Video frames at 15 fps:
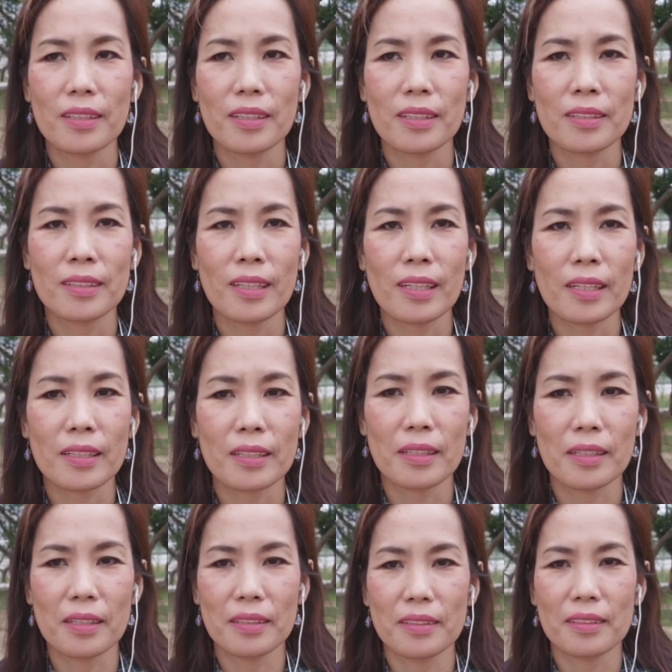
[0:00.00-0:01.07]
It's like
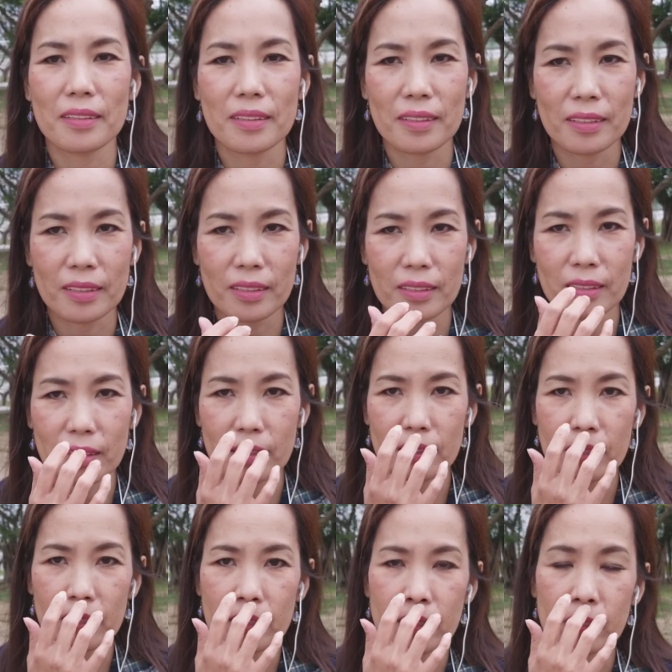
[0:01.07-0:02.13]

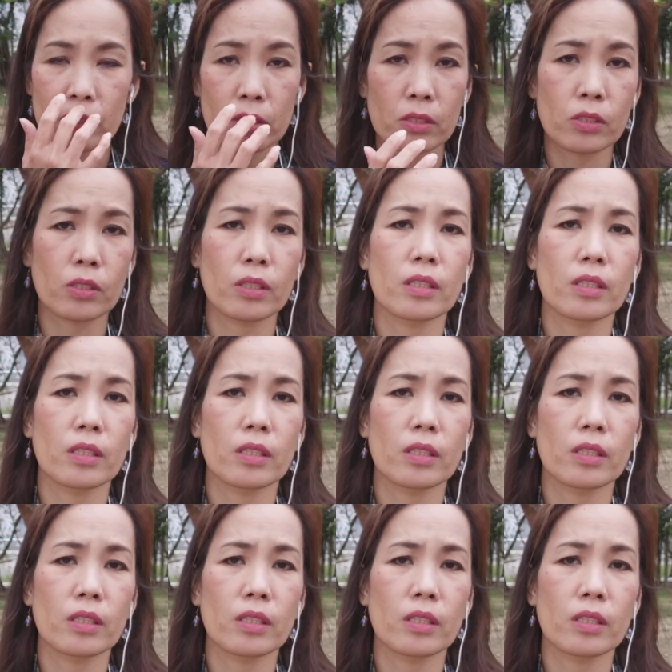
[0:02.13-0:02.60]
this